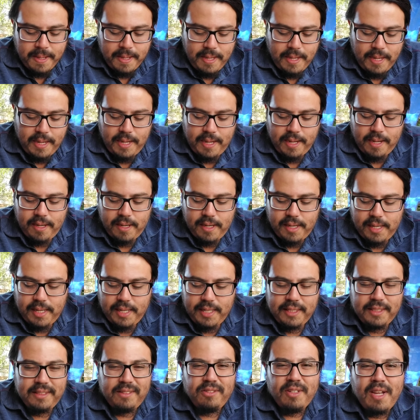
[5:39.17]

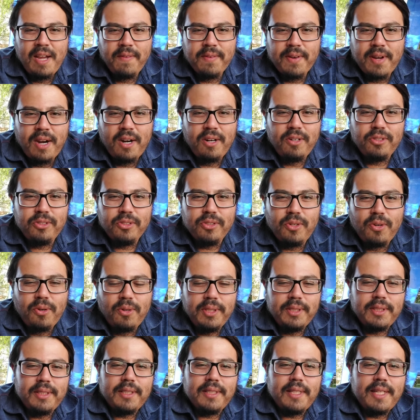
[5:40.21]
And you have Carlos
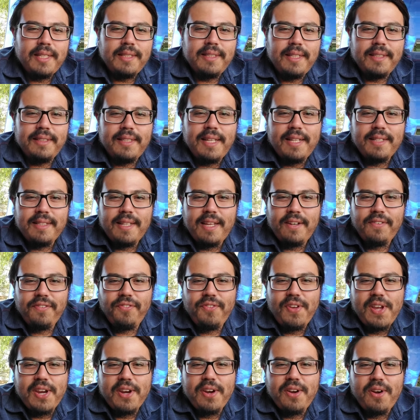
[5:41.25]
Goytia. That
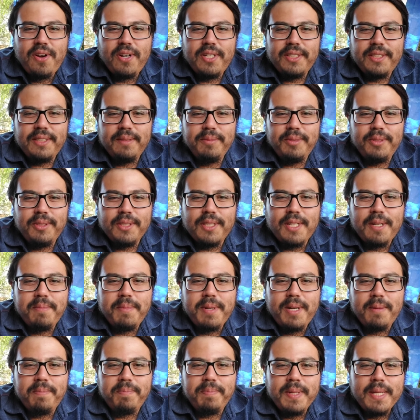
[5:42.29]
figure seems to come
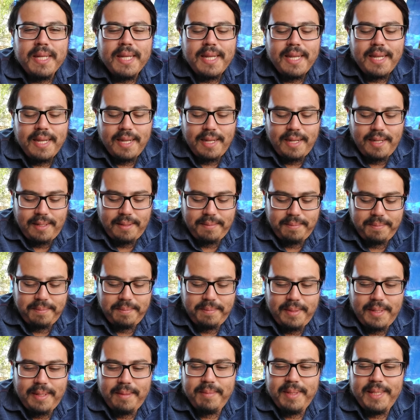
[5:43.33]
up. I
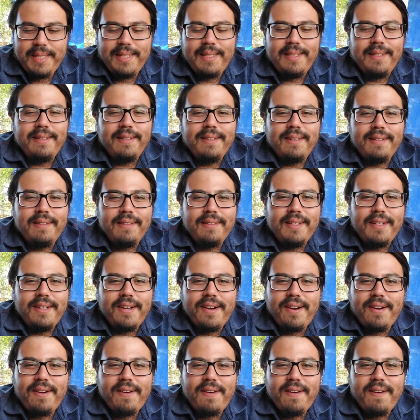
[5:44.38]
mean,
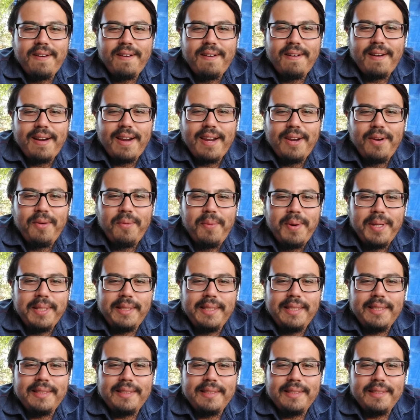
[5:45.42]
there are
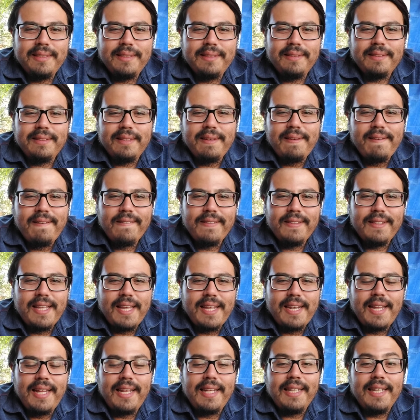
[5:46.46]
eyewitnesses
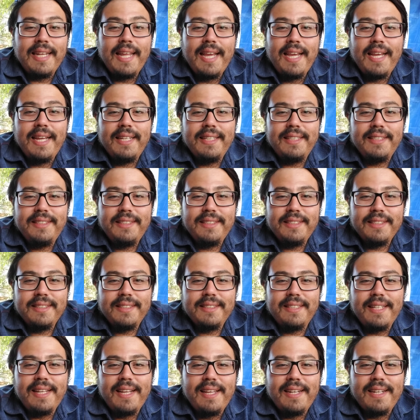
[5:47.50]
that
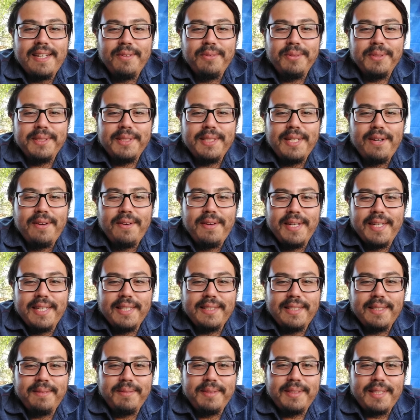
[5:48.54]
allege that he was yelling
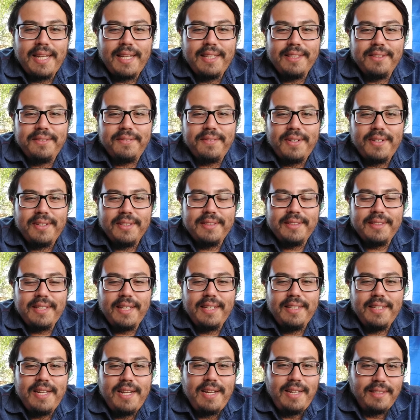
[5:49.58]
at Tim Sandoval,
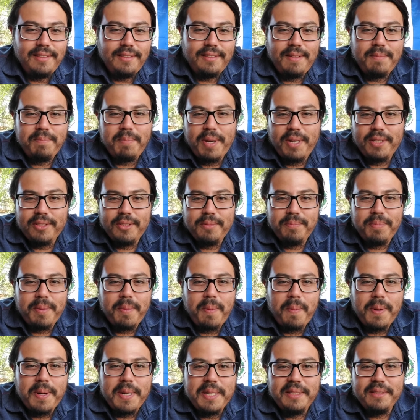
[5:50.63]
saying he's the boss of
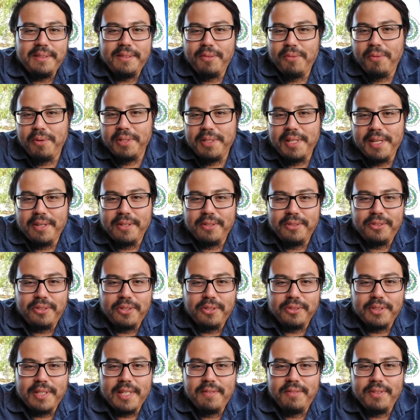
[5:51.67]
Pomona, he's the one that
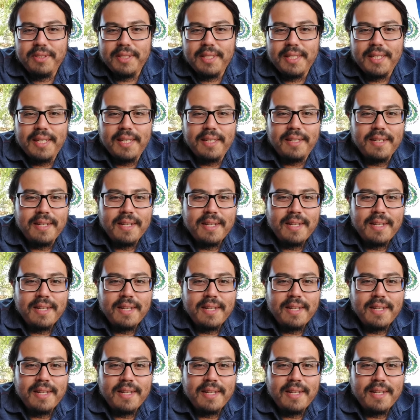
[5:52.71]
controls everything,